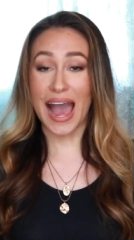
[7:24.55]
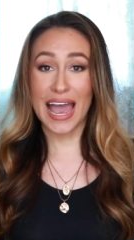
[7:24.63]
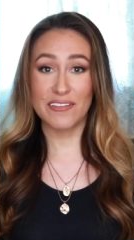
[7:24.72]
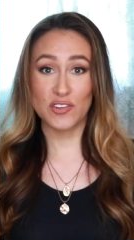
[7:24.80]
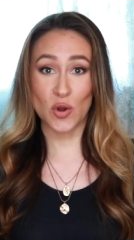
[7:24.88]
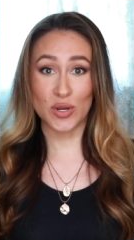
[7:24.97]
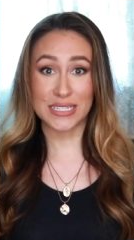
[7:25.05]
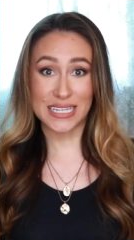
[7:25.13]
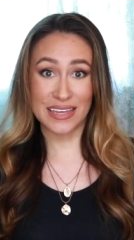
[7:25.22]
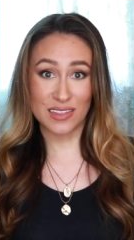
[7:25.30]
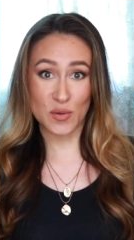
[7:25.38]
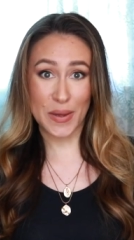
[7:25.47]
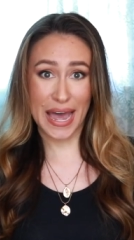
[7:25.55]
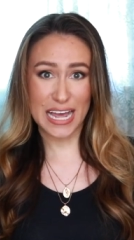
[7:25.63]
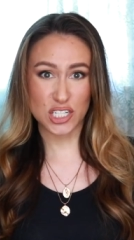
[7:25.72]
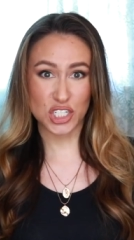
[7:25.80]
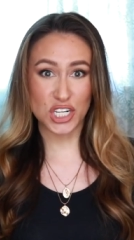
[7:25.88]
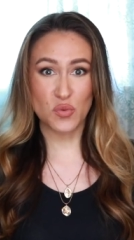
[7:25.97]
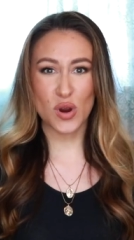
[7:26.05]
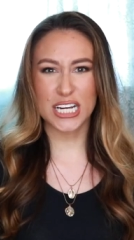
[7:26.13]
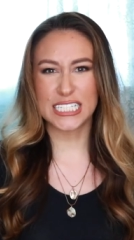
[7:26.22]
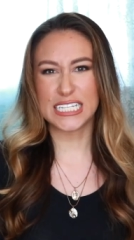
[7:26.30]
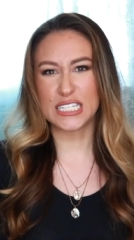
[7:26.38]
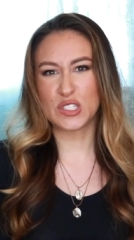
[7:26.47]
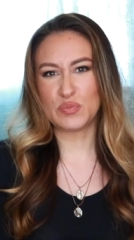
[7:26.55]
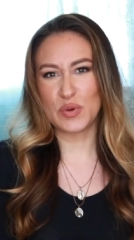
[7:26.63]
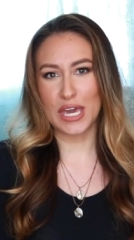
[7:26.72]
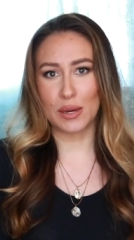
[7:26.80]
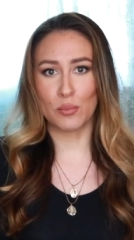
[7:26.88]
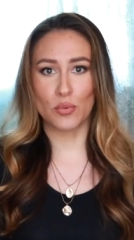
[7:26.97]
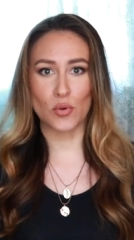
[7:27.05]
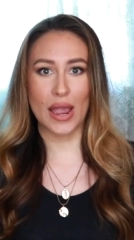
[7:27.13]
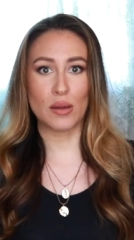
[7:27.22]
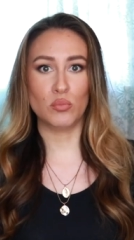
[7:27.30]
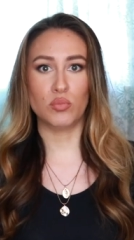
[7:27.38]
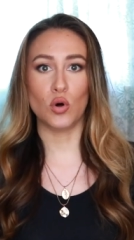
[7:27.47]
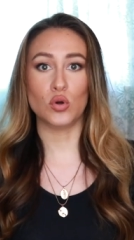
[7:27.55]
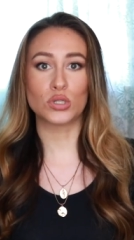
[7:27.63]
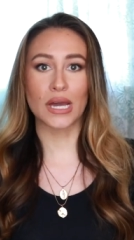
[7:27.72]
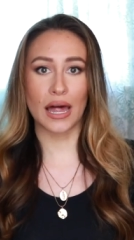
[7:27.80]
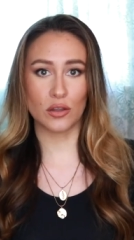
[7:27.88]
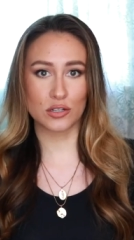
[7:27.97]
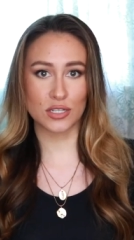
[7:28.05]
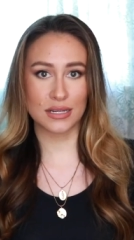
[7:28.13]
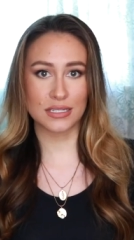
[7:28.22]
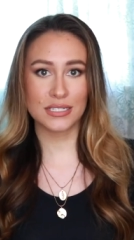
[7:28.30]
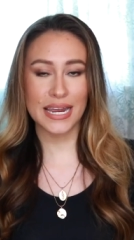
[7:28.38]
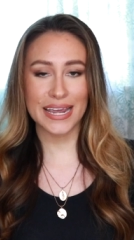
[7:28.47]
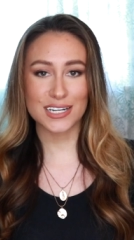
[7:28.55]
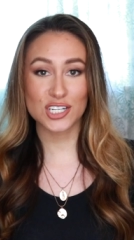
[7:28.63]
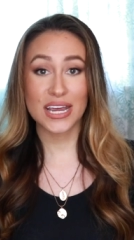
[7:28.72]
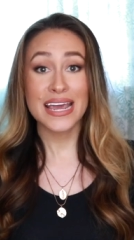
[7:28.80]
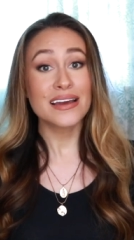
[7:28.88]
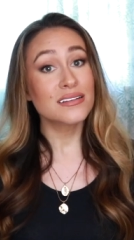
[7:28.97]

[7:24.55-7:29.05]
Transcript: I've noticed in the past she wears these big, bright, bold colors on stage.